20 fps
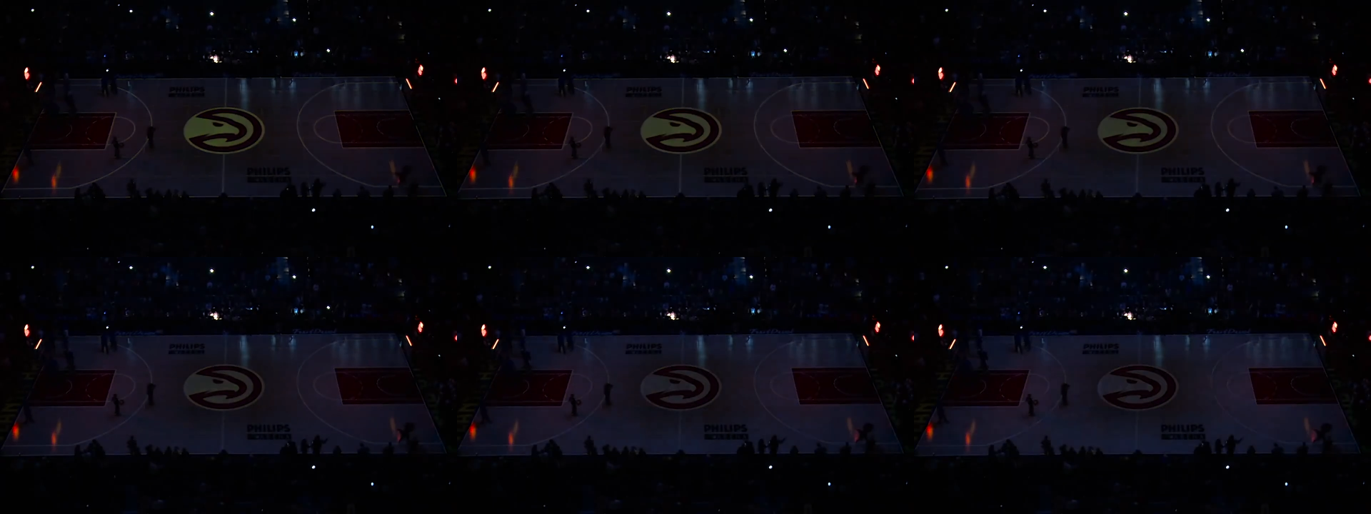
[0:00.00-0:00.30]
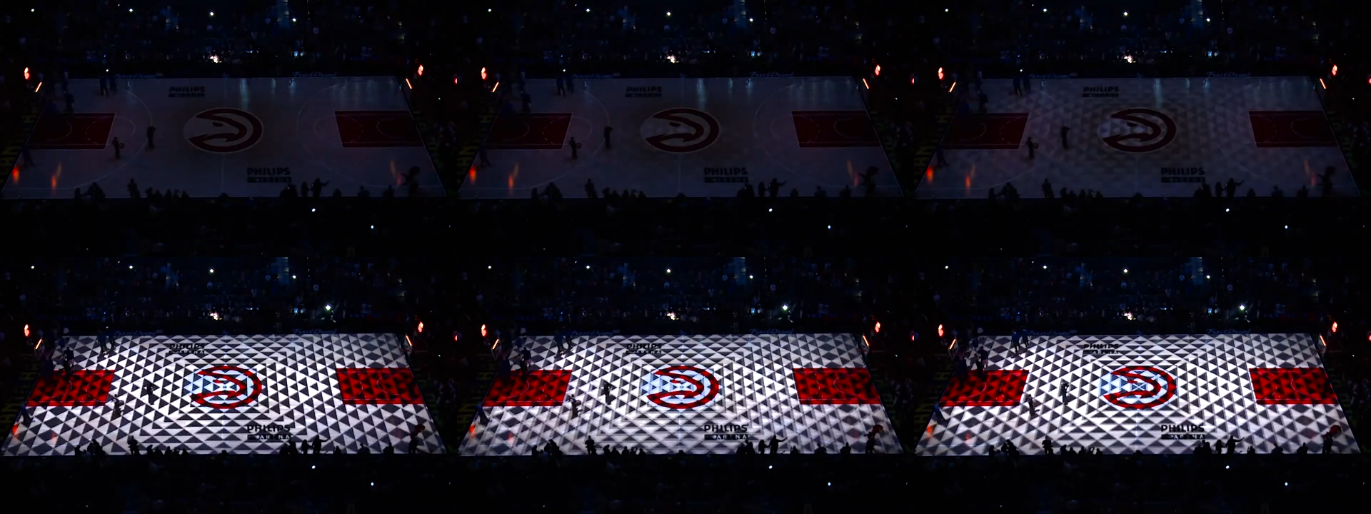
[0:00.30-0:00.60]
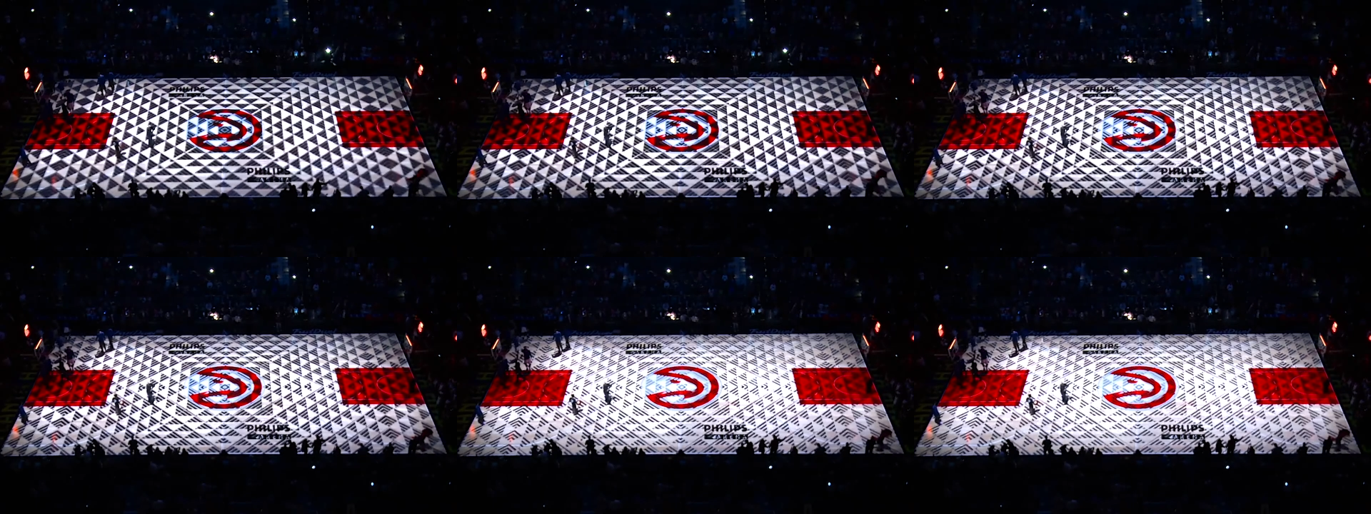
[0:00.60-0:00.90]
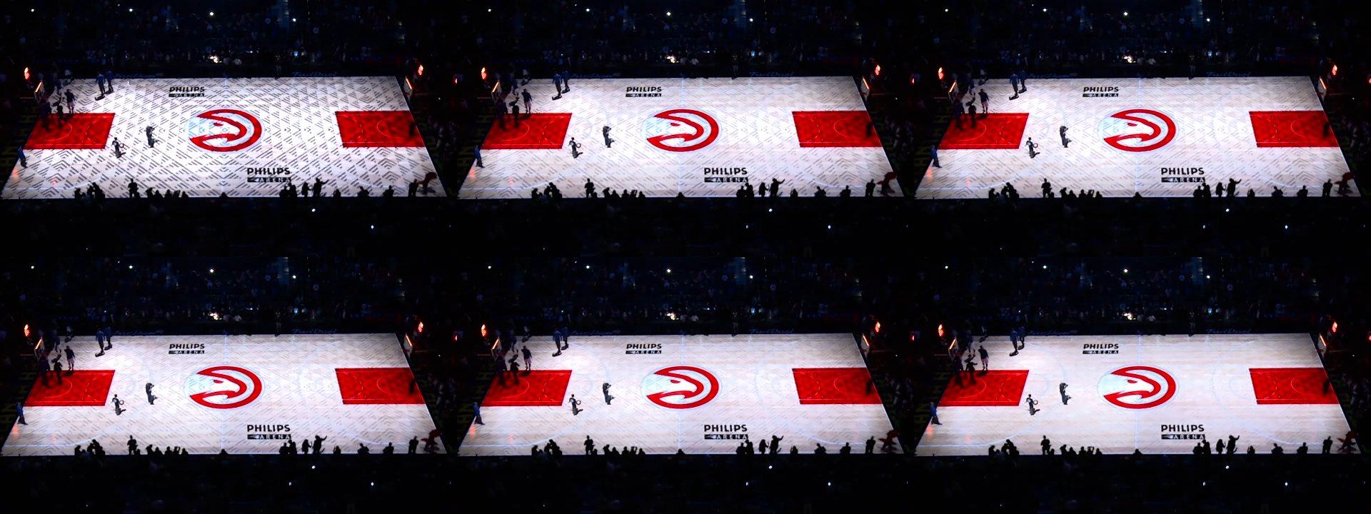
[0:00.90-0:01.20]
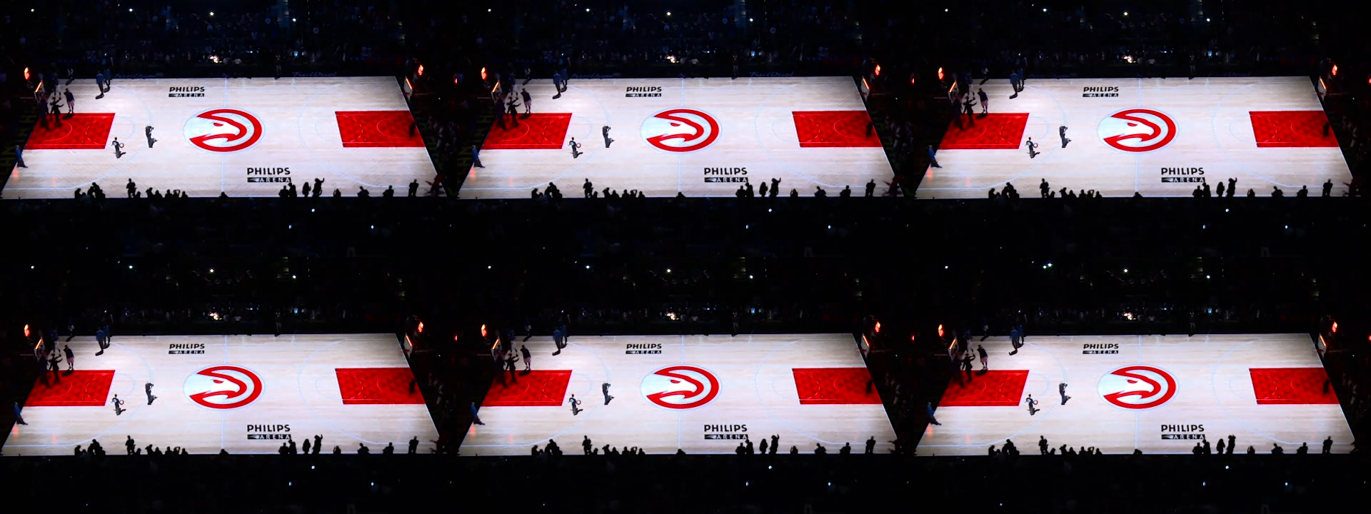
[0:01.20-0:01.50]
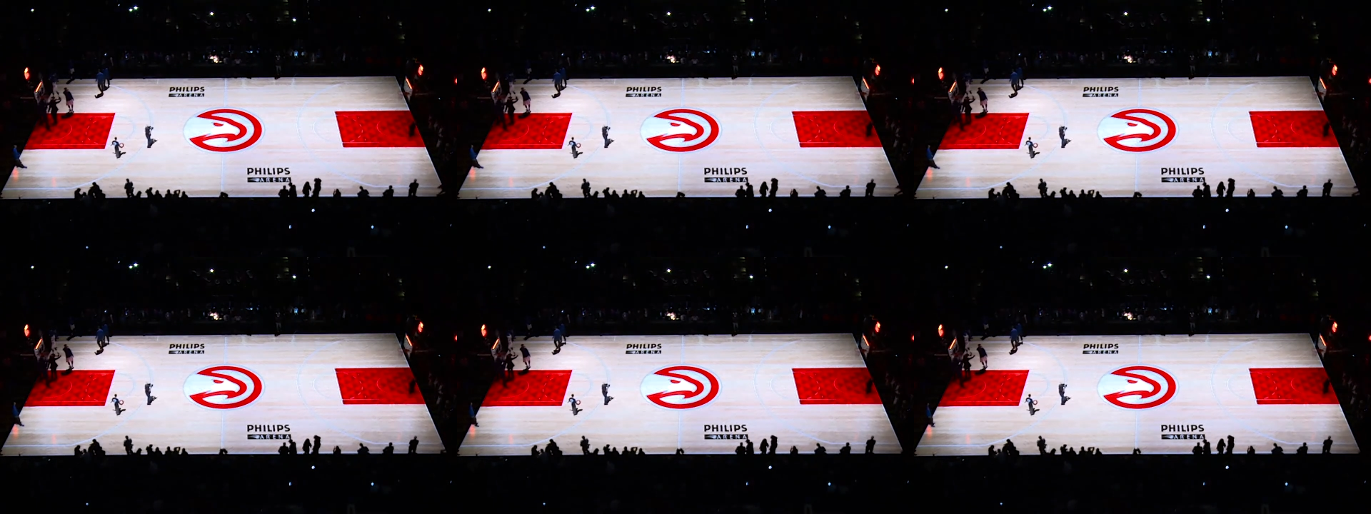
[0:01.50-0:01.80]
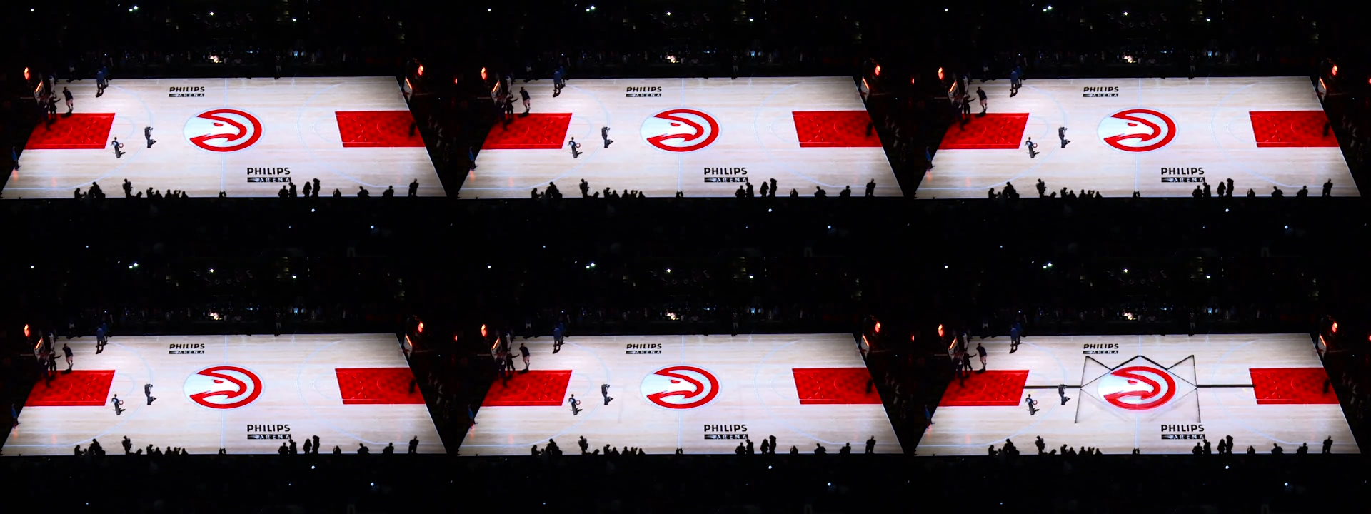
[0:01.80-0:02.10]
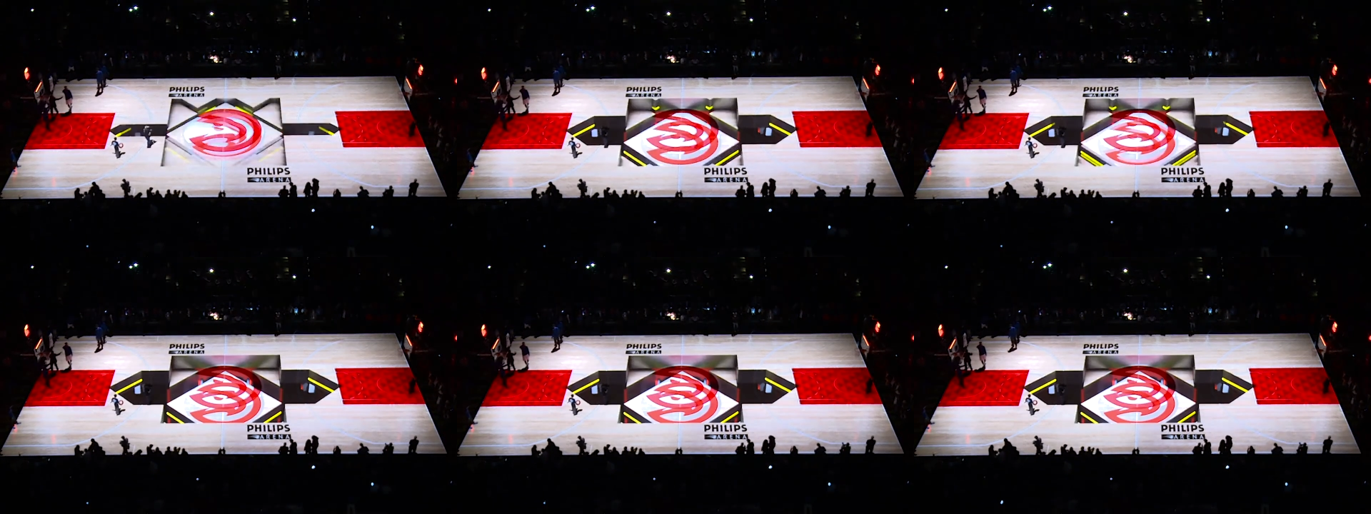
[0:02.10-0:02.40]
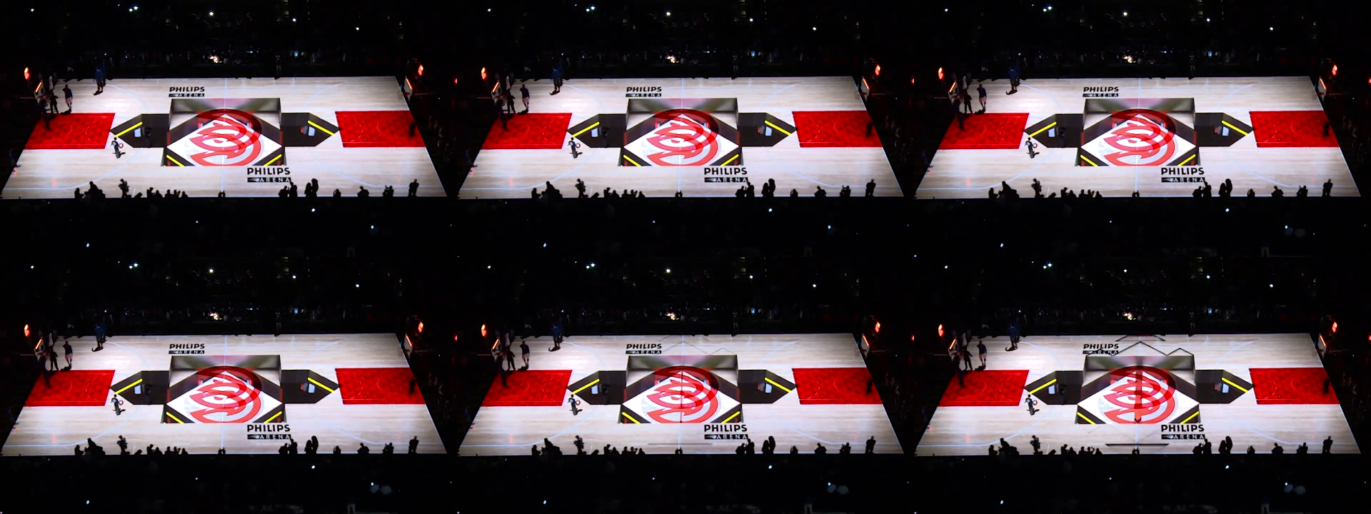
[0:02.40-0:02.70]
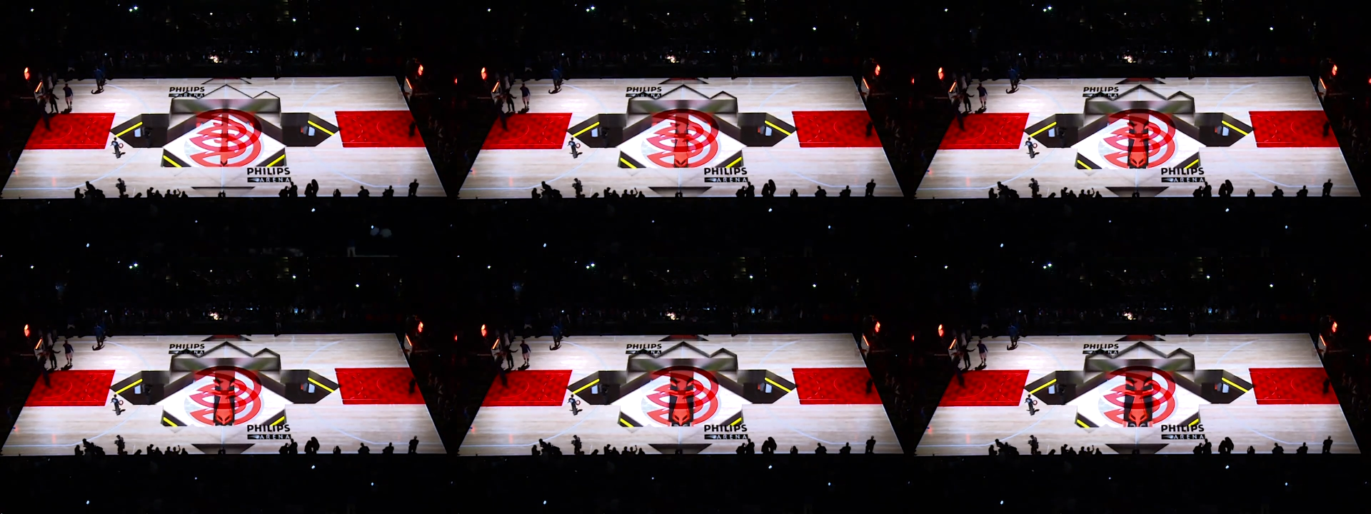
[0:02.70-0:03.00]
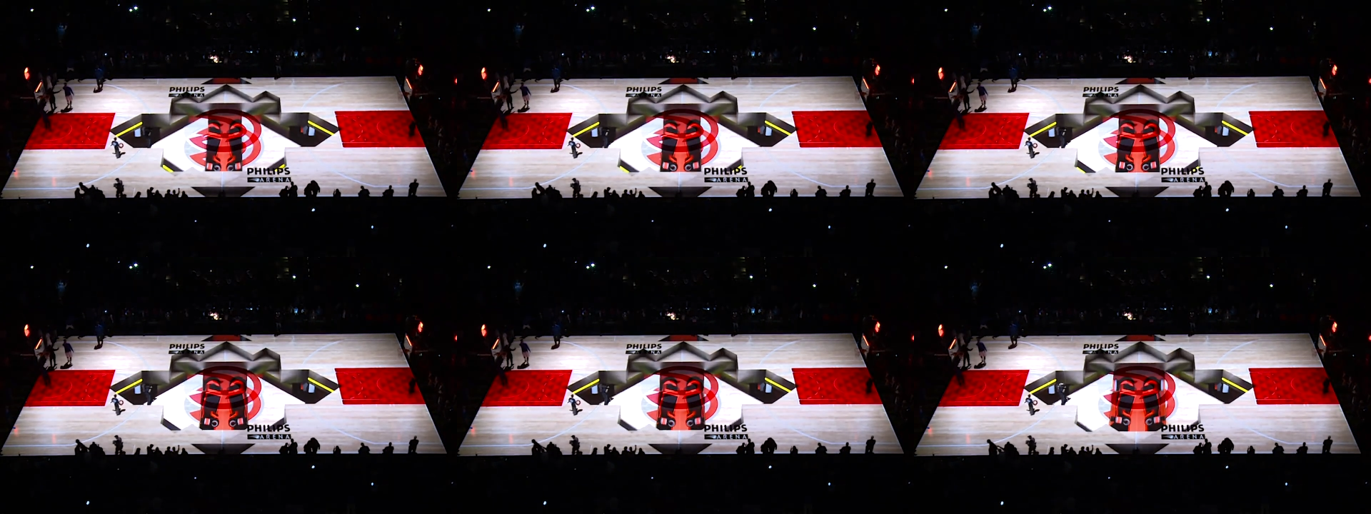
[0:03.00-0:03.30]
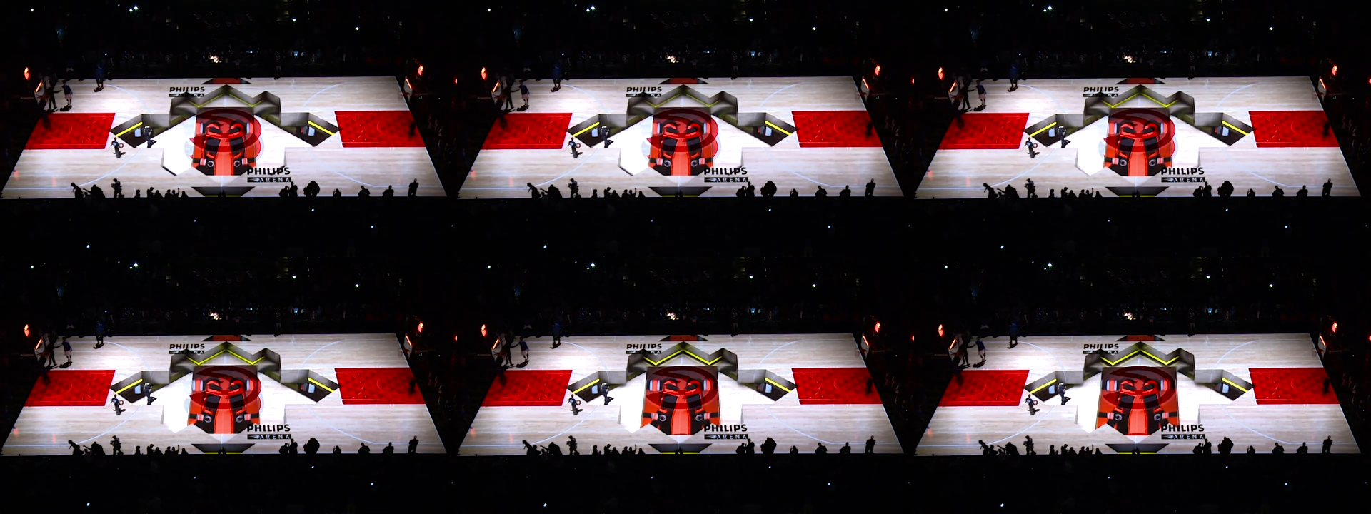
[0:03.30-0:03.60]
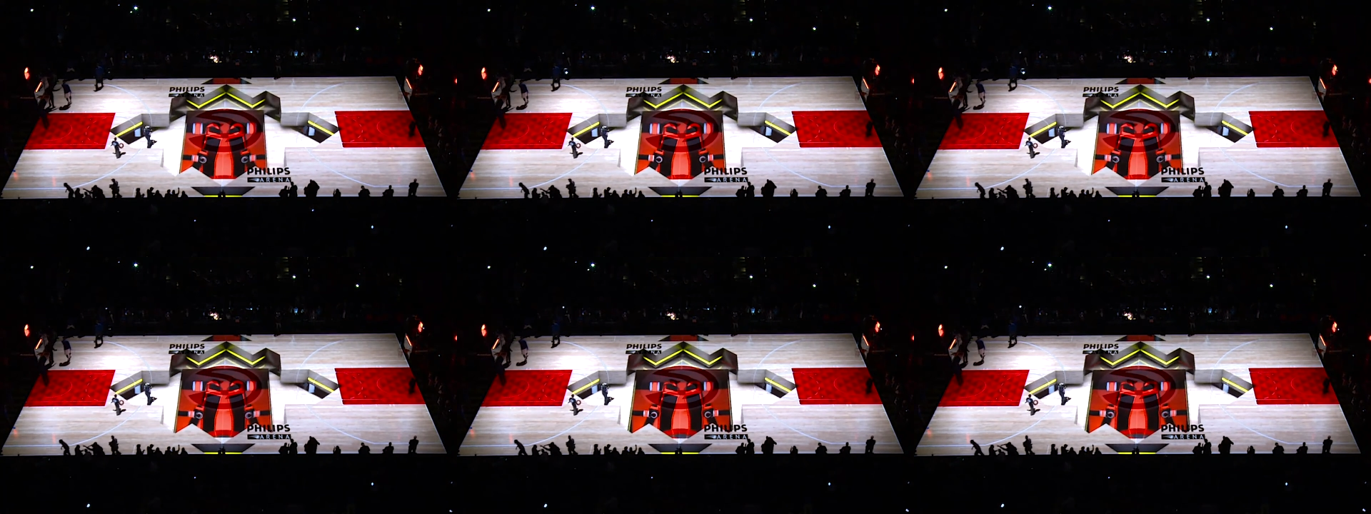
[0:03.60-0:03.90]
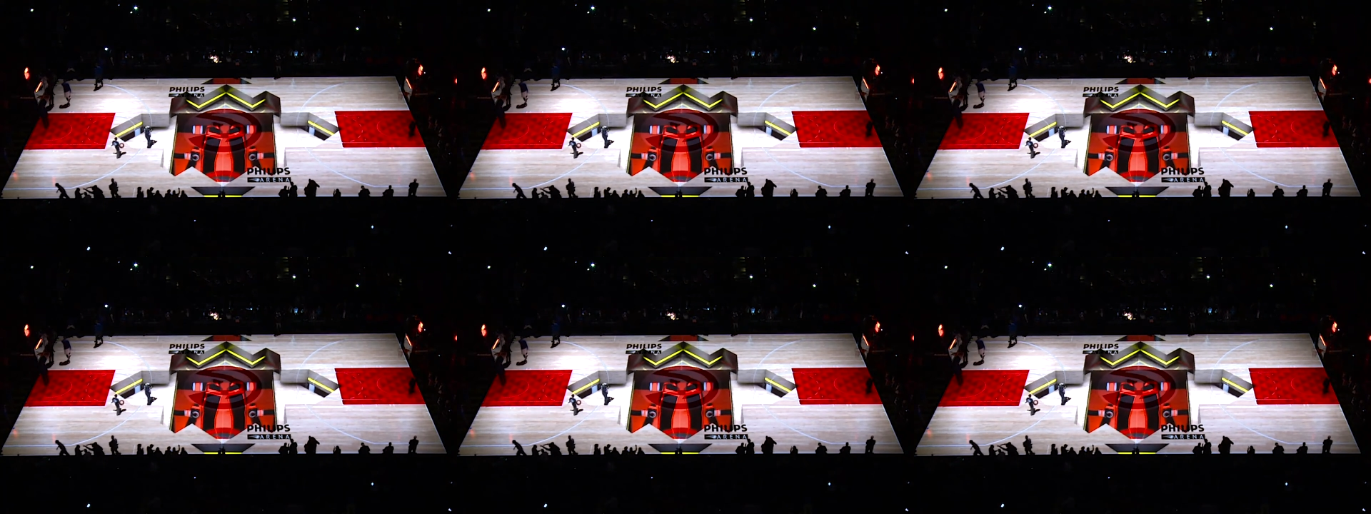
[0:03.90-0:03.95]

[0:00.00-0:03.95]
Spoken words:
No face is visible, so there are no lips to read.